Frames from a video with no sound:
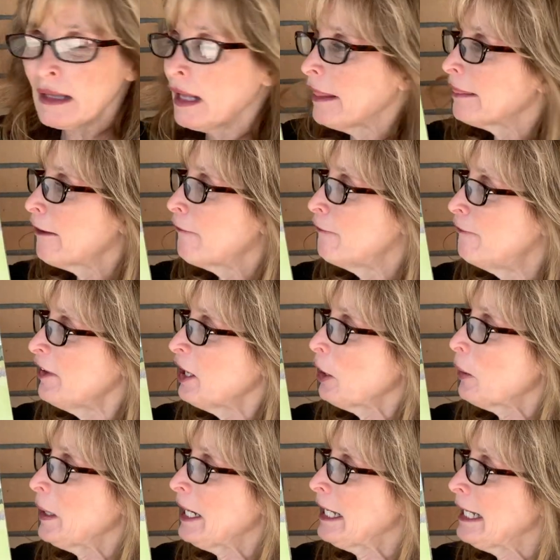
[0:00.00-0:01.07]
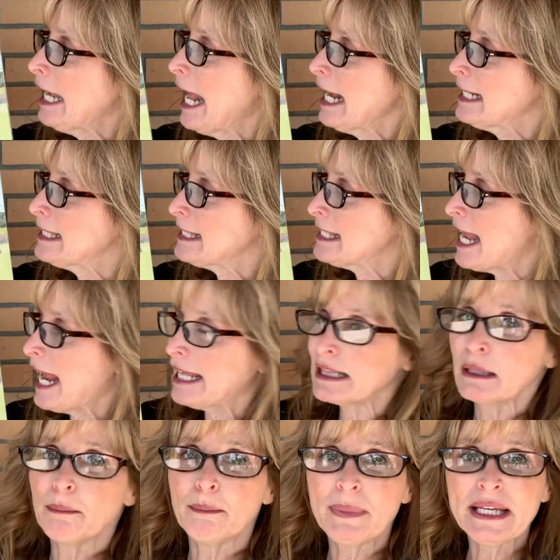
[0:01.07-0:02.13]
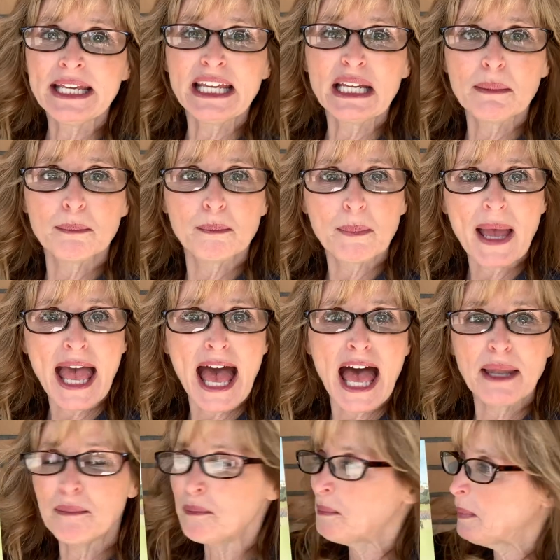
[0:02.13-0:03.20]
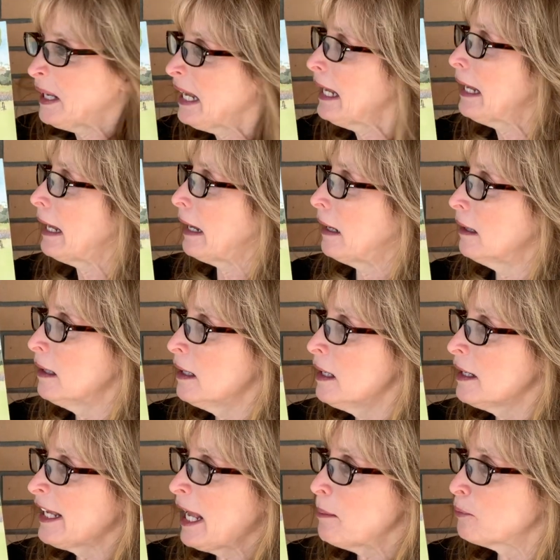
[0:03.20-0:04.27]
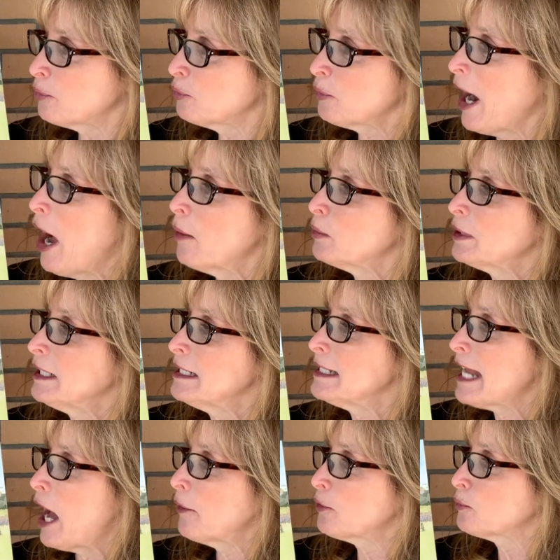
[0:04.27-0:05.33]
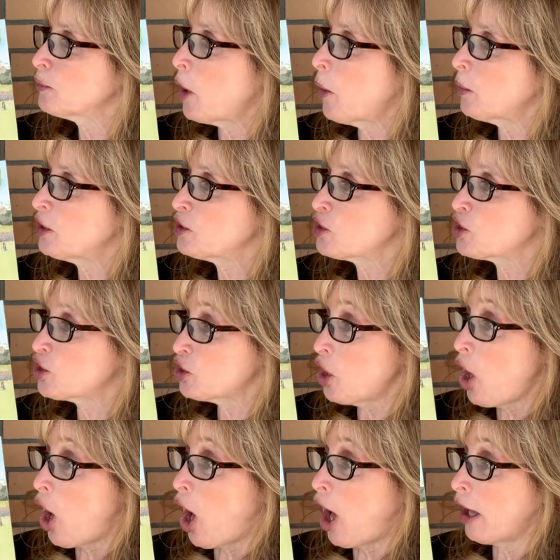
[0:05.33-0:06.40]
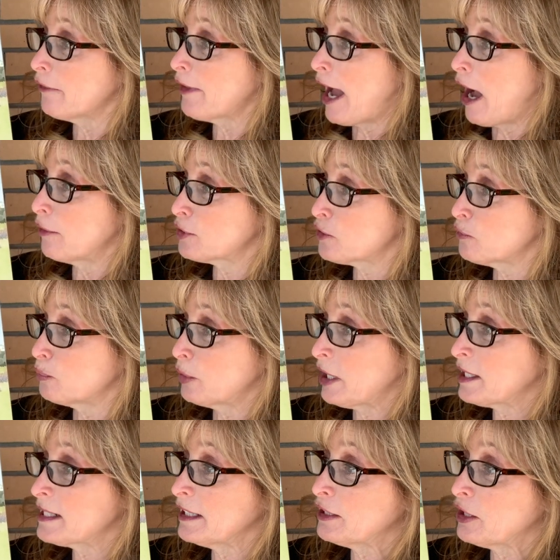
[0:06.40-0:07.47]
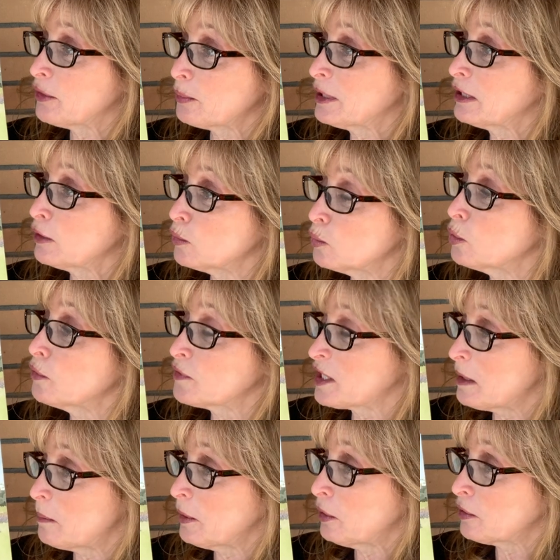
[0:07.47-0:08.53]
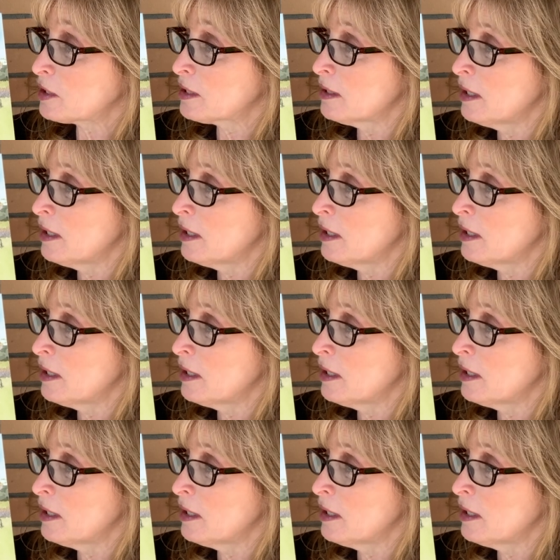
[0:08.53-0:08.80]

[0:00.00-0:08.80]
The very next day, the big bad pig came prowling down the road and saw the house of bricks that the three little wolves had built.